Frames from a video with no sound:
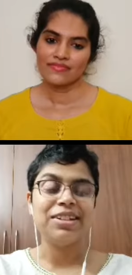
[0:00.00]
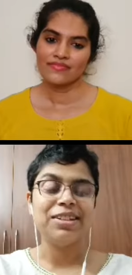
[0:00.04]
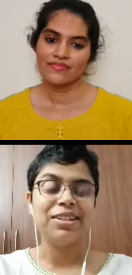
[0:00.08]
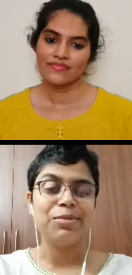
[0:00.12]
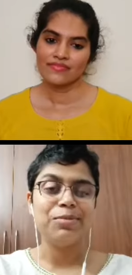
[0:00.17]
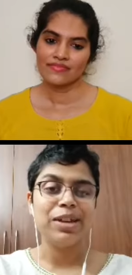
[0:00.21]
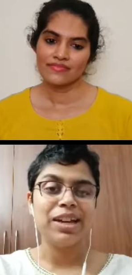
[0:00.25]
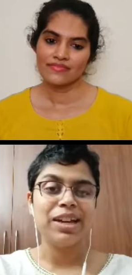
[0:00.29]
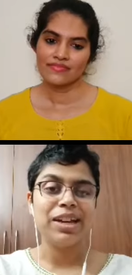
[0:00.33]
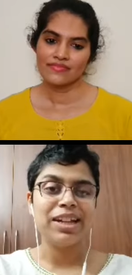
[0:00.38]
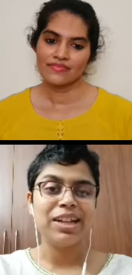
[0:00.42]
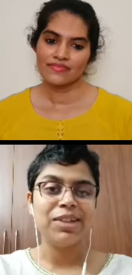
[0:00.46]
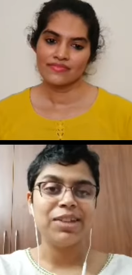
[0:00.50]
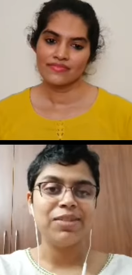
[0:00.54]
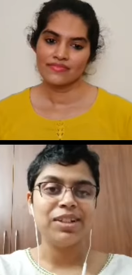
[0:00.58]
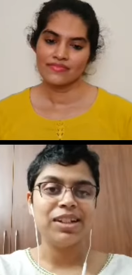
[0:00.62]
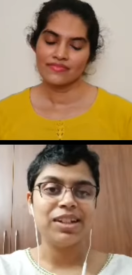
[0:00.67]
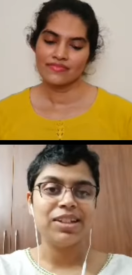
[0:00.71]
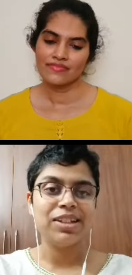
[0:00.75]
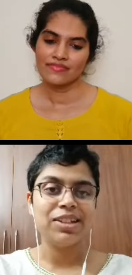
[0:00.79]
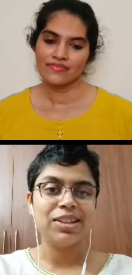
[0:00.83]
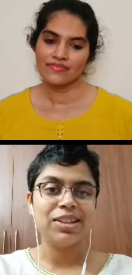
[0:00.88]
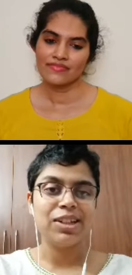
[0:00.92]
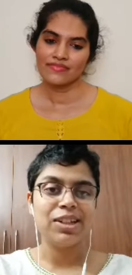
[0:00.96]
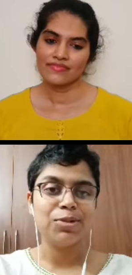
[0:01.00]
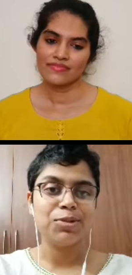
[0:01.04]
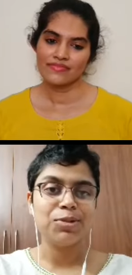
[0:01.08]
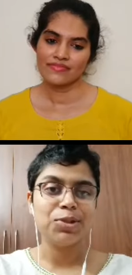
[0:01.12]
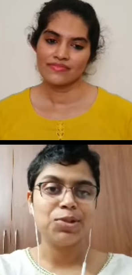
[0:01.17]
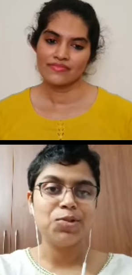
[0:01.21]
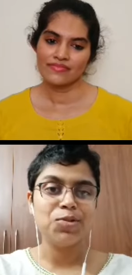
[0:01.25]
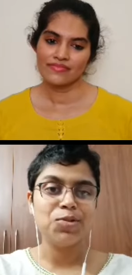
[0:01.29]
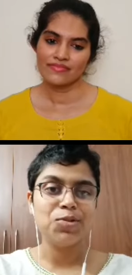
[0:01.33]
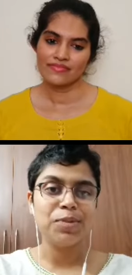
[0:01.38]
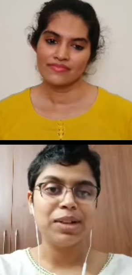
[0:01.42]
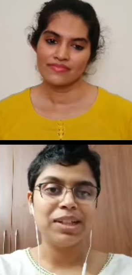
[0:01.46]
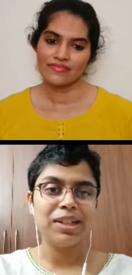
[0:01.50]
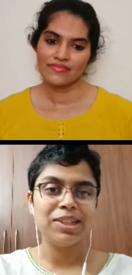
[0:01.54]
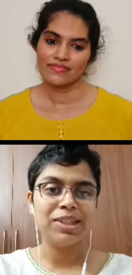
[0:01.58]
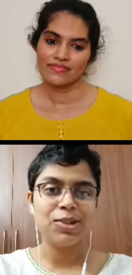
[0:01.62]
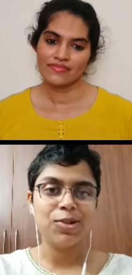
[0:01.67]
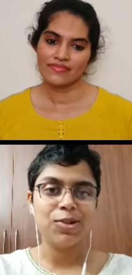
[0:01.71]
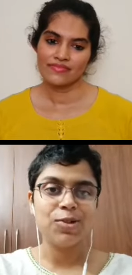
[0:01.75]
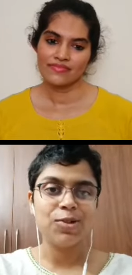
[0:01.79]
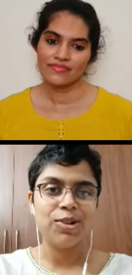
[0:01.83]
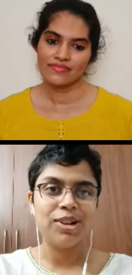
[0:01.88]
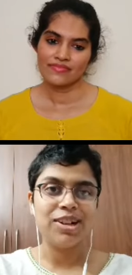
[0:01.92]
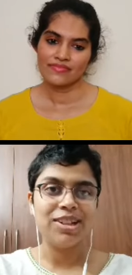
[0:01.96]
Speaker 1: mm. the hmm. bakery when Achintya was two
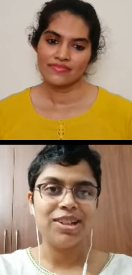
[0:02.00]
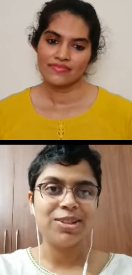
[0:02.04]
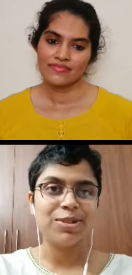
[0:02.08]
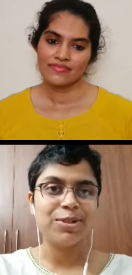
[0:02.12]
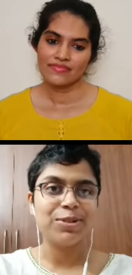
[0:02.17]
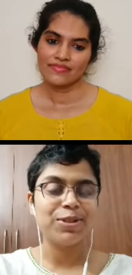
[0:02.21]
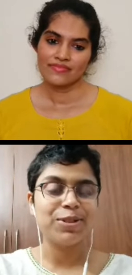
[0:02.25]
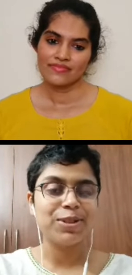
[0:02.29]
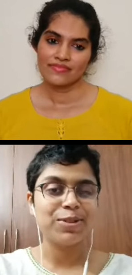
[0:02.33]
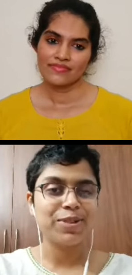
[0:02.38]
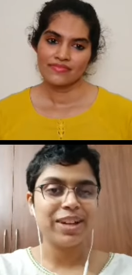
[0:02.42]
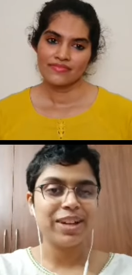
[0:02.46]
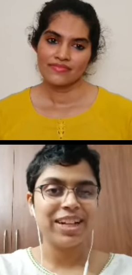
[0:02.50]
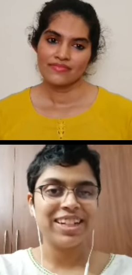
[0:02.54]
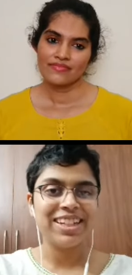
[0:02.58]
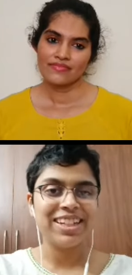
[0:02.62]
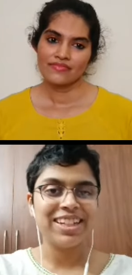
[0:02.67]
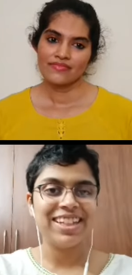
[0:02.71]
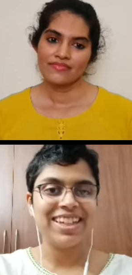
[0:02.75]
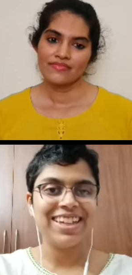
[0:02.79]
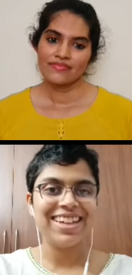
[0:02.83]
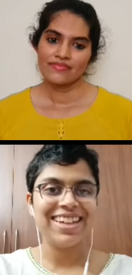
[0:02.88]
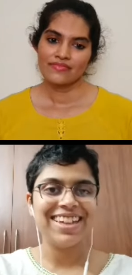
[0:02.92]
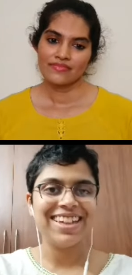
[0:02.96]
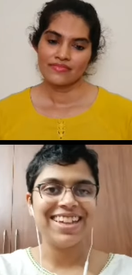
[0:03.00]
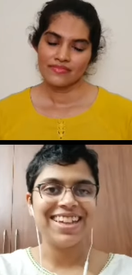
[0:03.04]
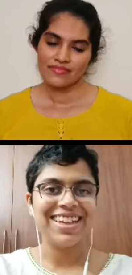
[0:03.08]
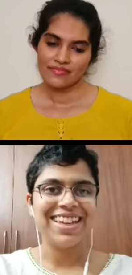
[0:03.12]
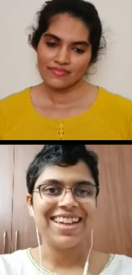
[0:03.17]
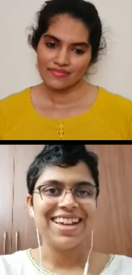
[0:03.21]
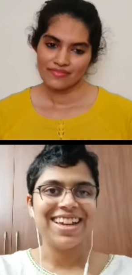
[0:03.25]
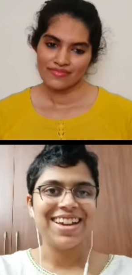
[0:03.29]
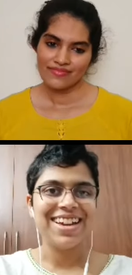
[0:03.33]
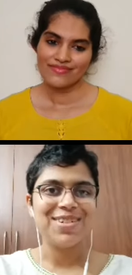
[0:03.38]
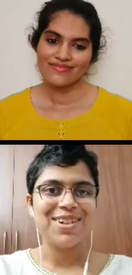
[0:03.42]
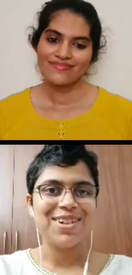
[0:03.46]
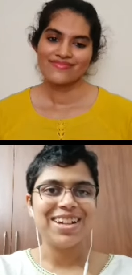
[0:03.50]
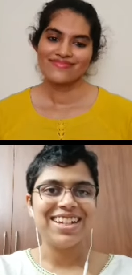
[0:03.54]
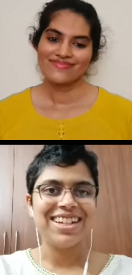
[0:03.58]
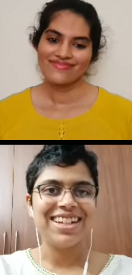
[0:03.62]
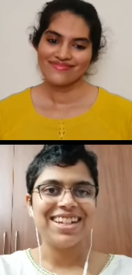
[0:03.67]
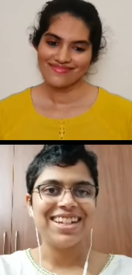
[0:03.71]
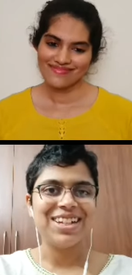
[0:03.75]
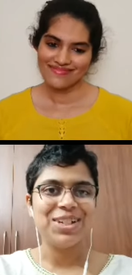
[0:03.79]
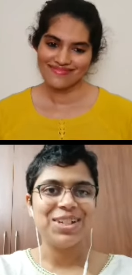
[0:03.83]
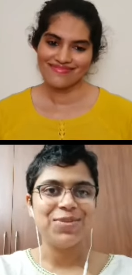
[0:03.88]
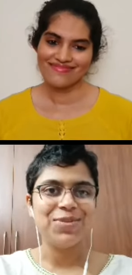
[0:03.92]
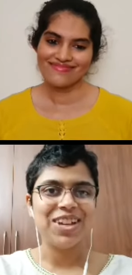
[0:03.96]
months old, so it was quite the quite
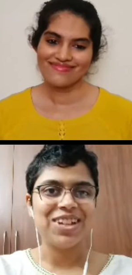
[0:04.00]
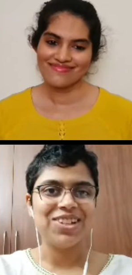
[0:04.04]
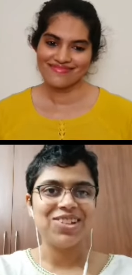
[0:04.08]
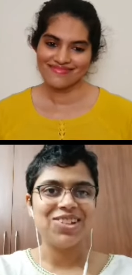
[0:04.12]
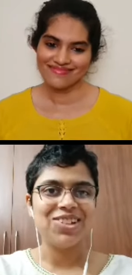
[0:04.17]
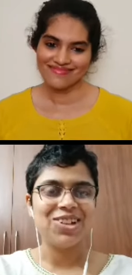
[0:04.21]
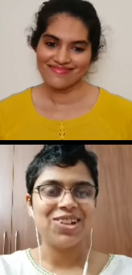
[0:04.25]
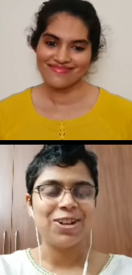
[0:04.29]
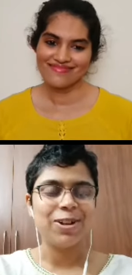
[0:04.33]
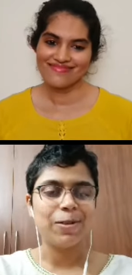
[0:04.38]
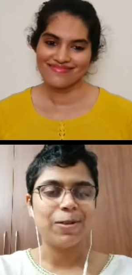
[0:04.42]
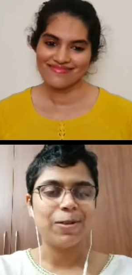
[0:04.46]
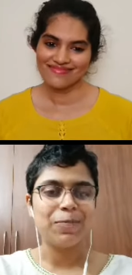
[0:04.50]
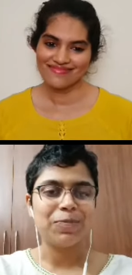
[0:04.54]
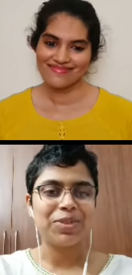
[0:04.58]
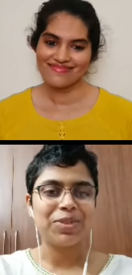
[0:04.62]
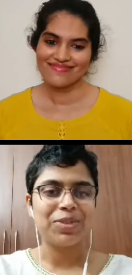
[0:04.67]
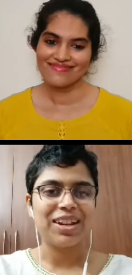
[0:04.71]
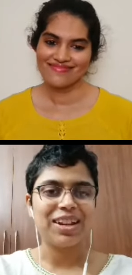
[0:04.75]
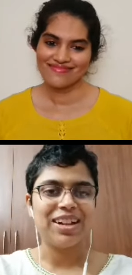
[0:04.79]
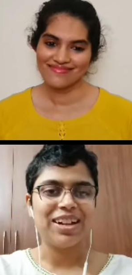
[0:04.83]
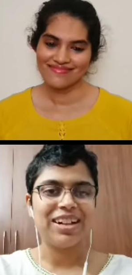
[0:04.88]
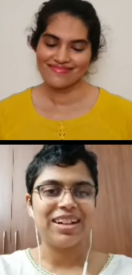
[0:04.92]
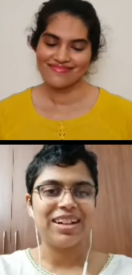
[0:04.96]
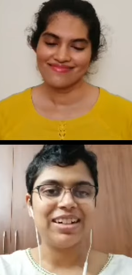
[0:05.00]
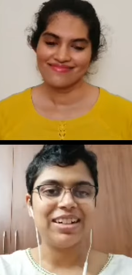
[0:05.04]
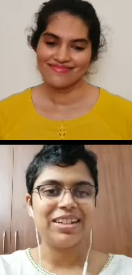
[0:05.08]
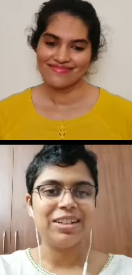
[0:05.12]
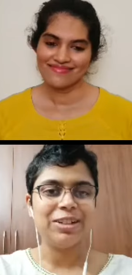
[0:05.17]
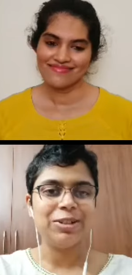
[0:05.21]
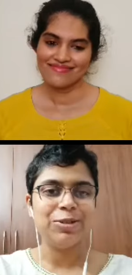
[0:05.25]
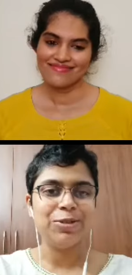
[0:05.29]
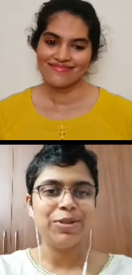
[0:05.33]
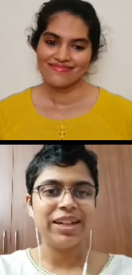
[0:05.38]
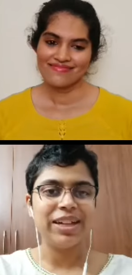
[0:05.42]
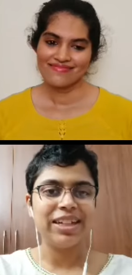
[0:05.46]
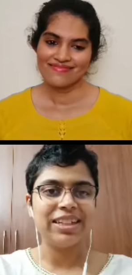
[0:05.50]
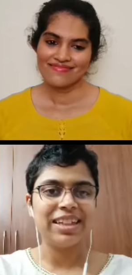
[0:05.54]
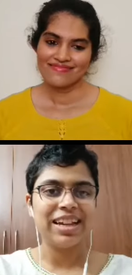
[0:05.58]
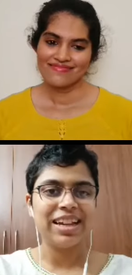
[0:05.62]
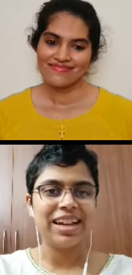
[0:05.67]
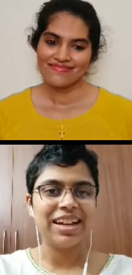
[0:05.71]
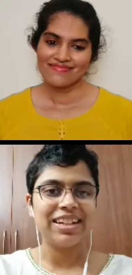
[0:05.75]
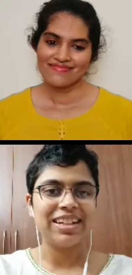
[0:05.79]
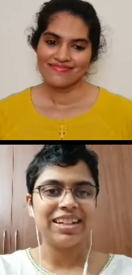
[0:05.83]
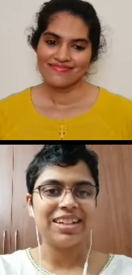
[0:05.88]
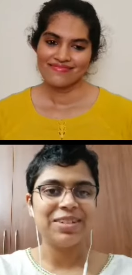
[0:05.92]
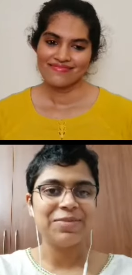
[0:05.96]
an adventure mm. uh, doing
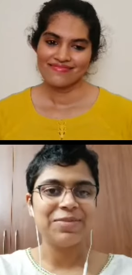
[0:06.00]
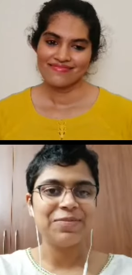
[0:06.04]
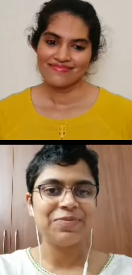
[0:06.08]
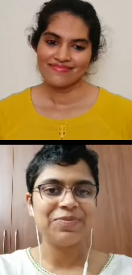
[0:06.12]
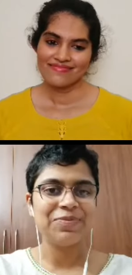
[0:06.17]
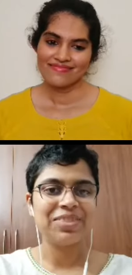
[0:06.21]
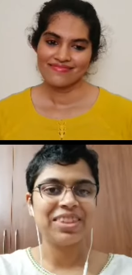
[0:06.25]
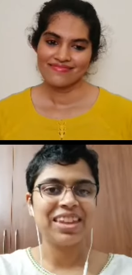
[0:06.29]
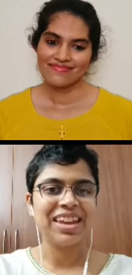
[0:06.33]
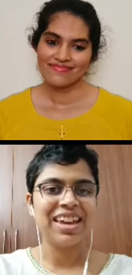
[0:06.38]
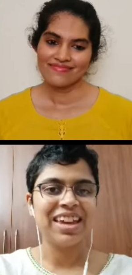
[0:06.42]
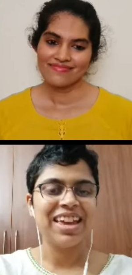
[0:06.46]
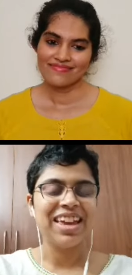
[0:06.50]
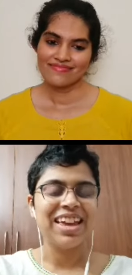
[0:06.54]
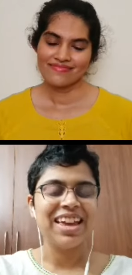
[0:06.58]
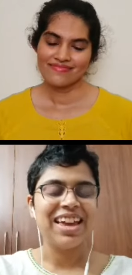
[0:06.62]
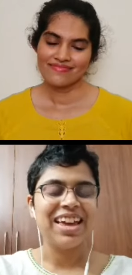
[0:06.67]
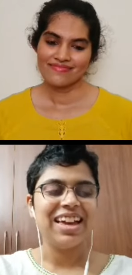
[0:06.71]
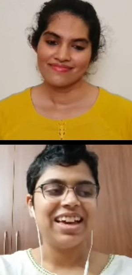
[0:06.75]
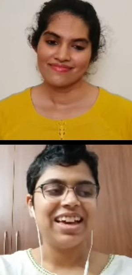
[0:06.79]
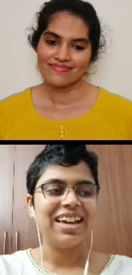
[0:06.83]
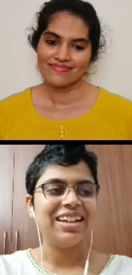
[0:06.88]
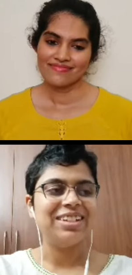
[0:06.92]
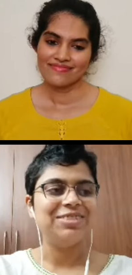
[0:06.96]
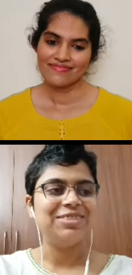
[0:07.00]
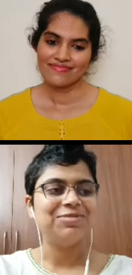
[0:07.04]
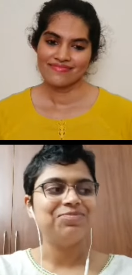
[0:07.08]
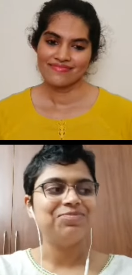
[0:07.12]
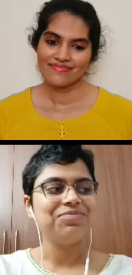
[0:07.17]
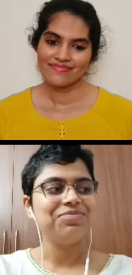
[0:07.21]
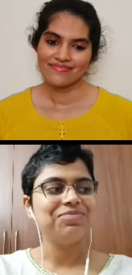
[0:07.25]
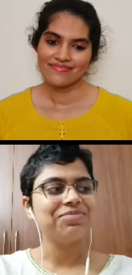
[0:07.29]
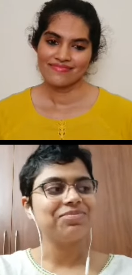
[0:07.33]
that. And